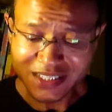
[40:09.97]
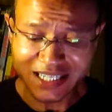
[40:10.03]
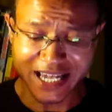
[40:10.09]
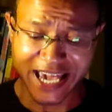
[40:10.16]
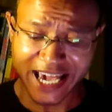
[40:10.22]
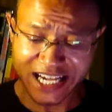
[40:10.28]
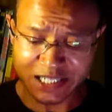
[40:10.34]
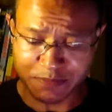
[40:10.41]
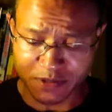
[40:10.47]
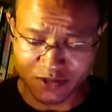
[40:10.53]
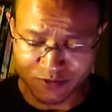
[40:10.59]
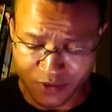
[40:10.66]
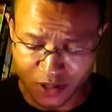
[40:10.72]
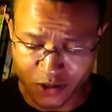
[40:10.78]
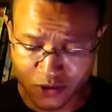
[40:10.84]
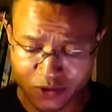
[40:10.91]
Ashburn
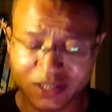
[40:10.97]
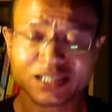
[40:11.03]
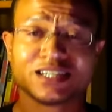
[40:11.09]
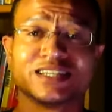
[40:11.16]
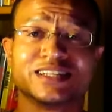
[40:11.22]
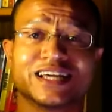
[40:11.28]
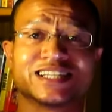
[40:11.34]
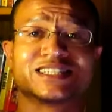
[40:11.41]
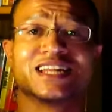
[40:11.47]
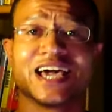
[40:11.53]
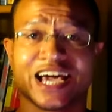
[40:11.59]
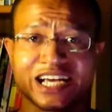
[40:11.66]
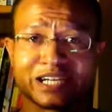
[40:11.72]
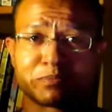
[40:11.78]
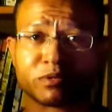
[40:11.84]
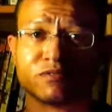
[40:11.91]
Road. That's in
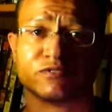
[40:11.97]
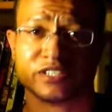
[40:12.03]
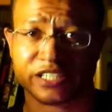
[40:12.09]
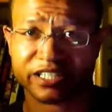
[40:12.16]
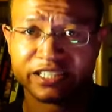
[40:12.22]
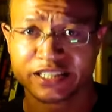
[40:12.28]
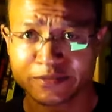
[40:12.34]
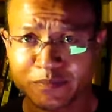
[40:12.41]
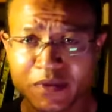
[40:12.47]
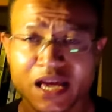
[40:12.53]
Ashburn, Virginia.